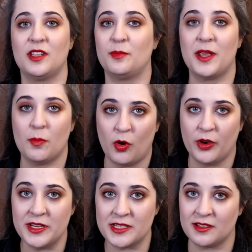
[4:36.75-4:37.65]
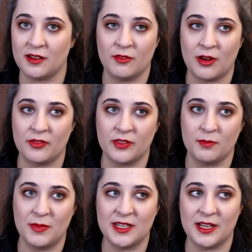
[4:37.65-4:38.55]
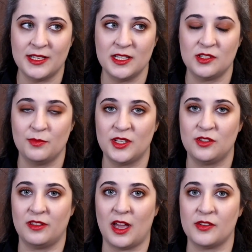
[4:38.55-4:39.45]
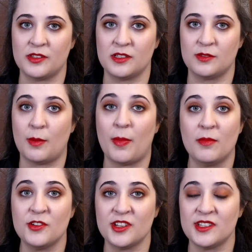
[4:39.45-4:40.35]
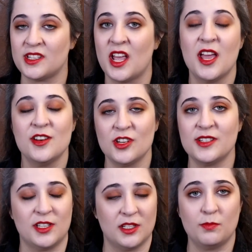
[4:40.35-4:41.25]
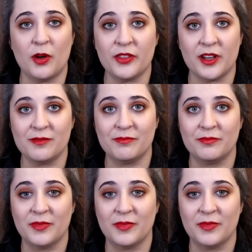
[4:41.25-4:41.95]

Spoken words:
there'll be a point around the mid-90s to mid-2000s where publishers just didn't bother.